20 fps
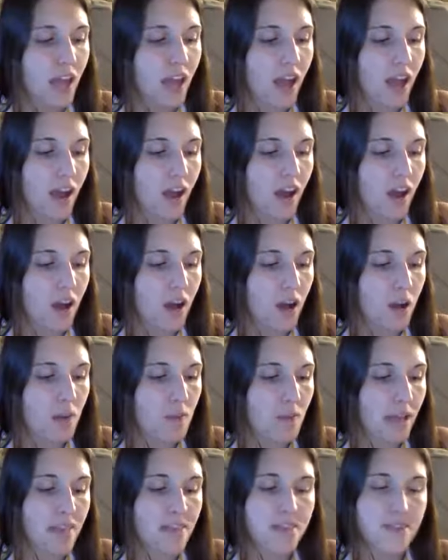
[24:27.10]

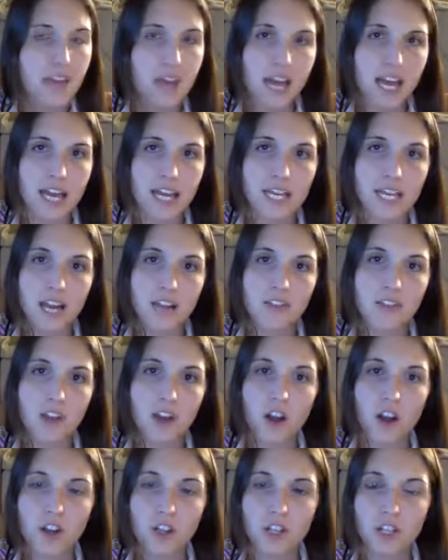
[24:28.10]
And then the
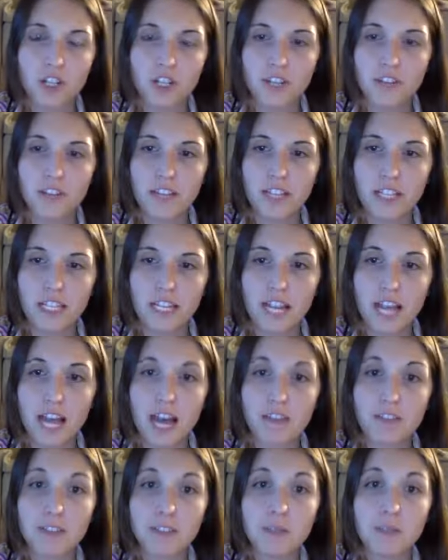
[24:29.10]
other thing that I
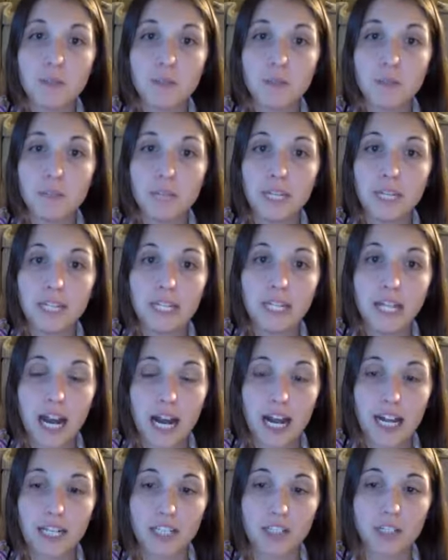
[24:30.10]
have is a meal planning
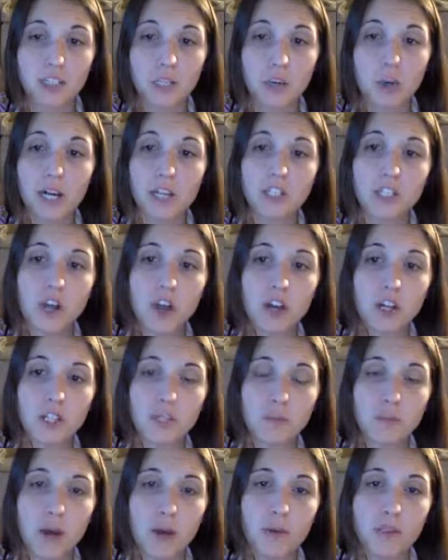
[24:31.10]
guide. So I talked
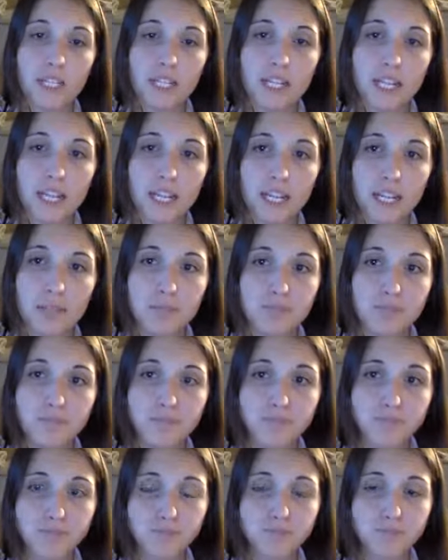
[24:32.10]
about eating
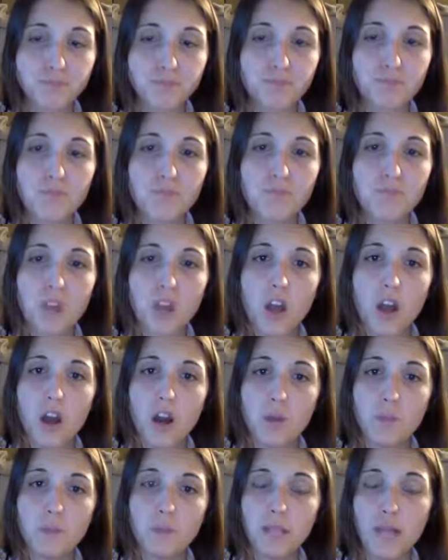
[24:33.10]

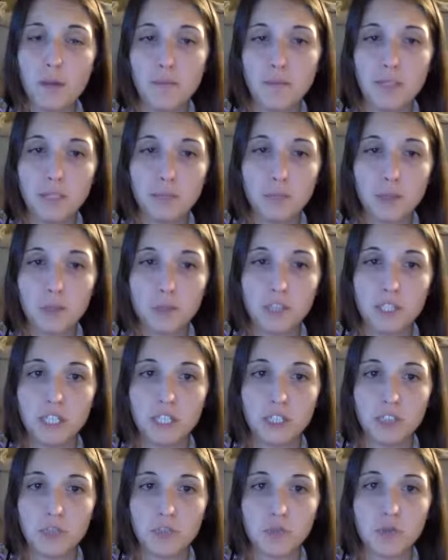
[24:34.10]
plant-based
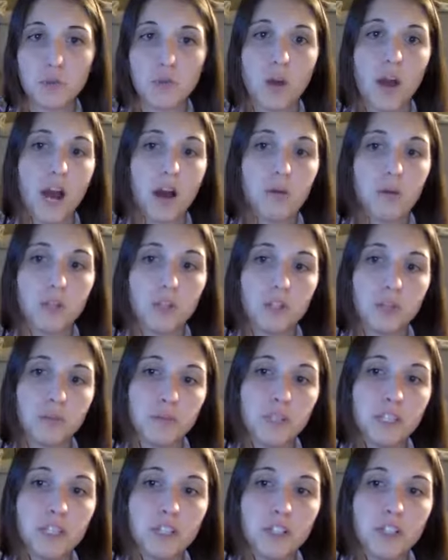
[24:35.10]
proteins throughout your
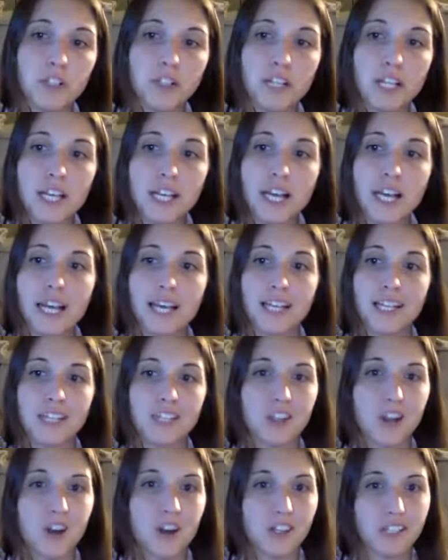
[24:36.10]
meal, and I
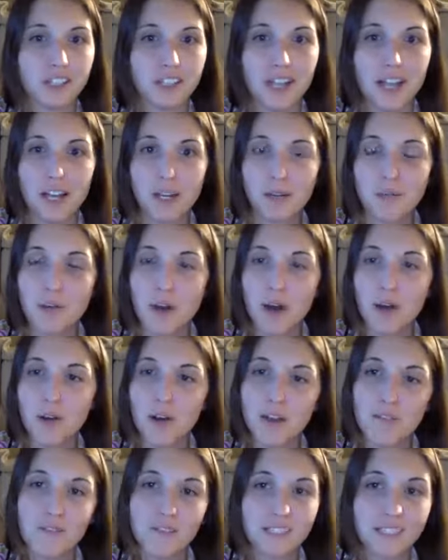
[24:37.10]
talked a lot about
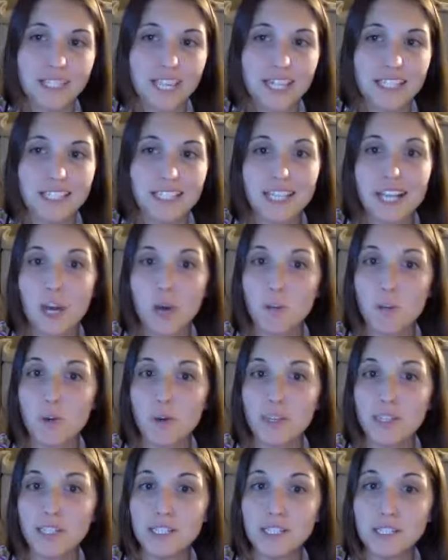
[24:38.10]
emphasizing how
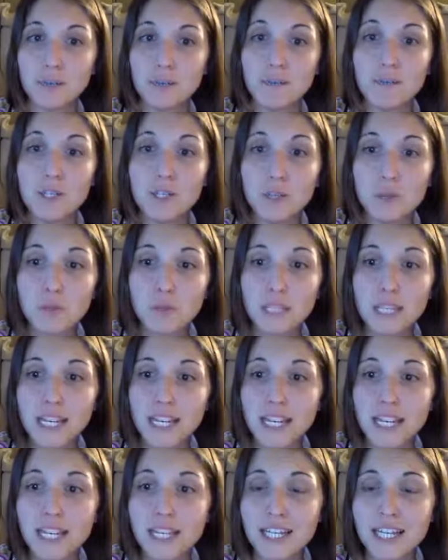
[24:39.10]
important is the meal
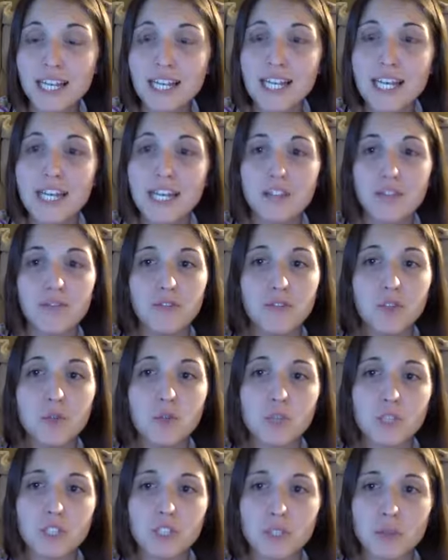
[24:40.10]
plan. If
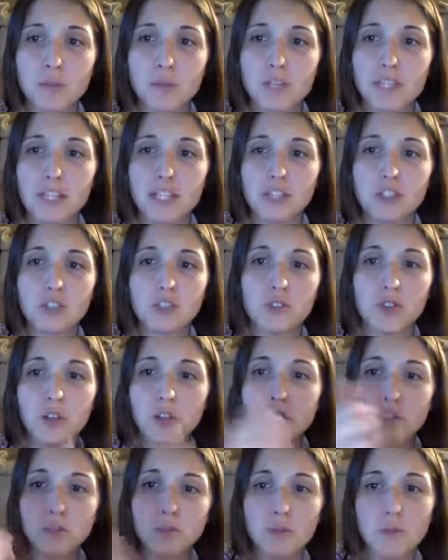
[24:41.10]
you are somebody that
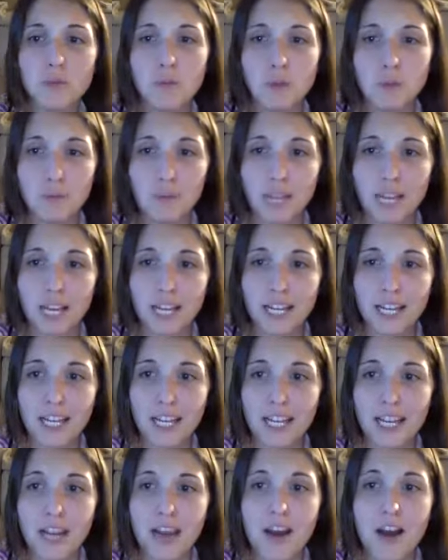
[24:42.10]
struggles with meal
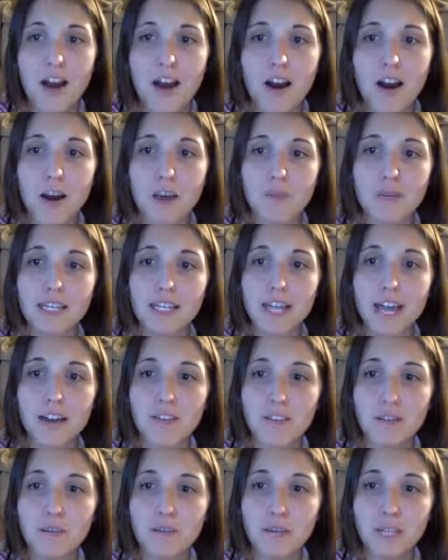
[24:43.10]
planning, and
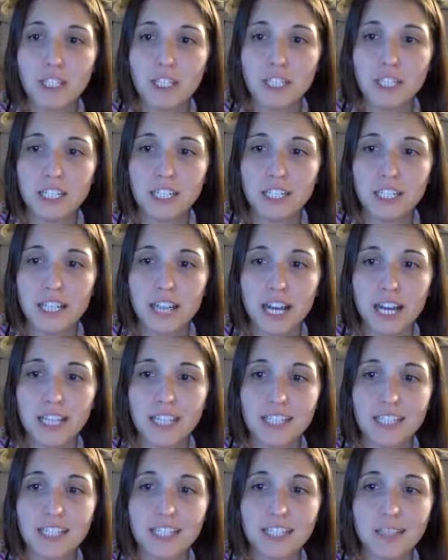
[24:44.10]
Kevin mentioned that
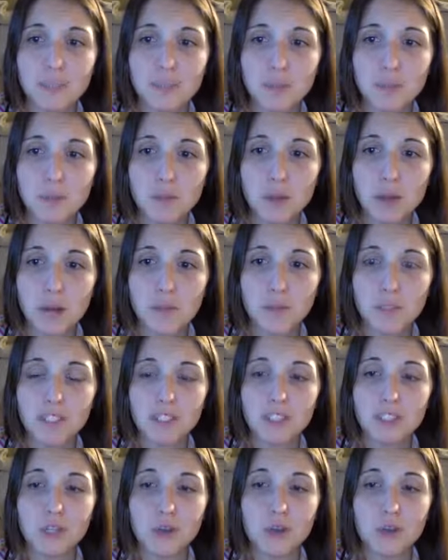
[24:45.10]
he doesn't meal prep because
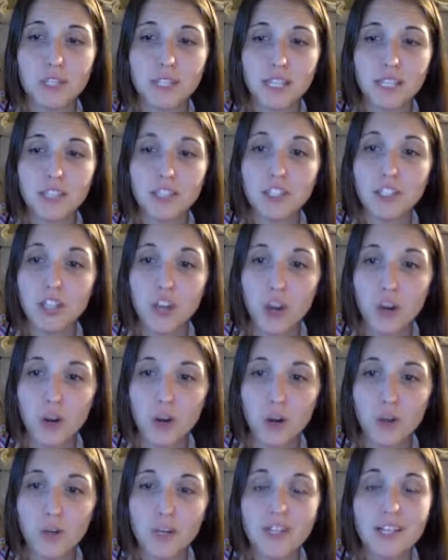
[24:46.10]
he's always on the
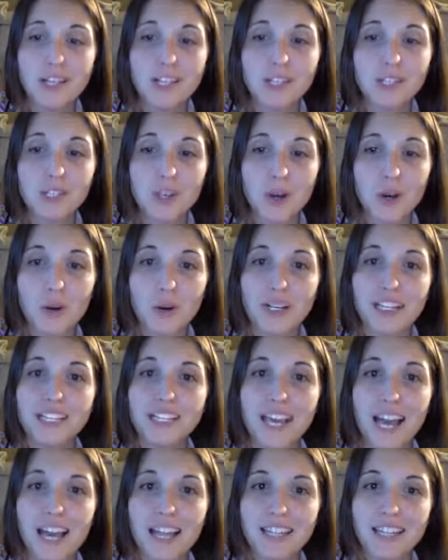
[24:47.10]
go, so
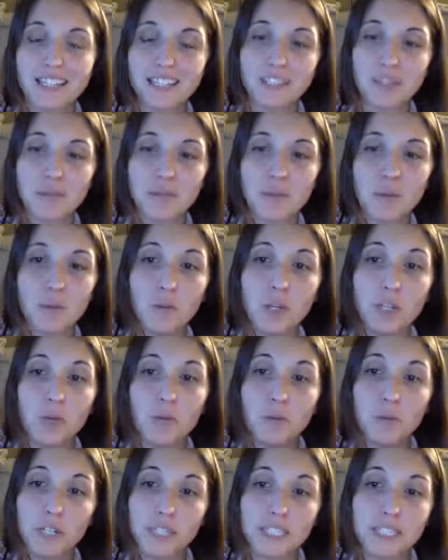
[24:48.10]
again, that's something we could
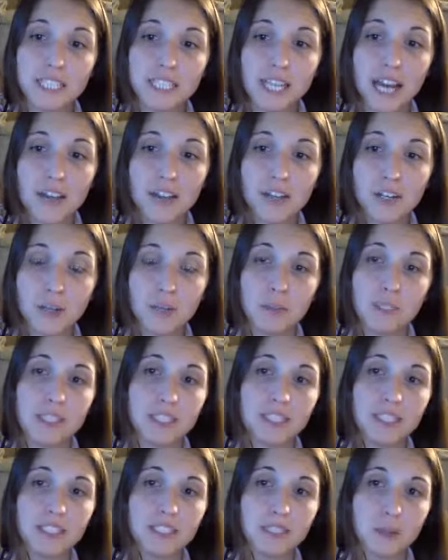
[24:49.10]
work together, but
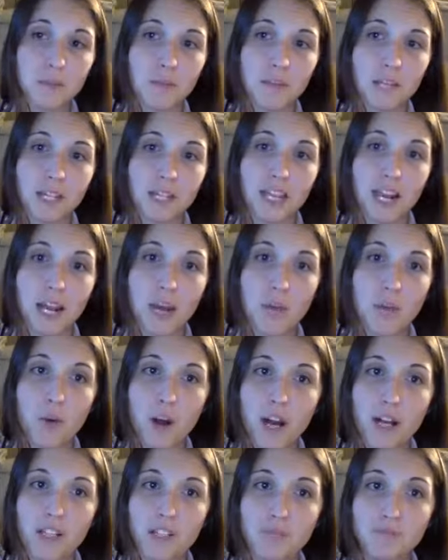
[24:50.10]
this is something that I want